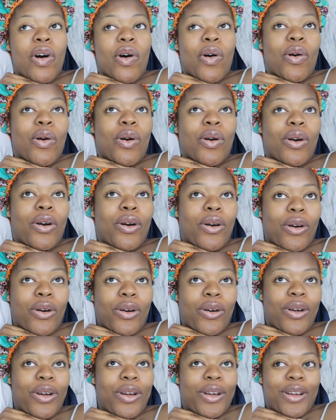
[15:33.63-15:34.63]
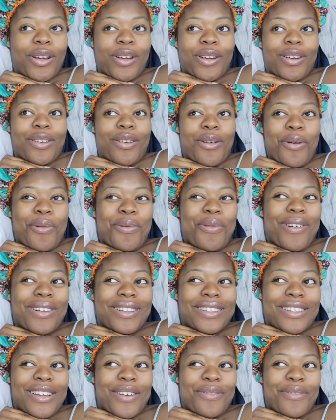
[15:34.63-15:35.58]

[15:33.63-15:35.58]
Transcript: or what.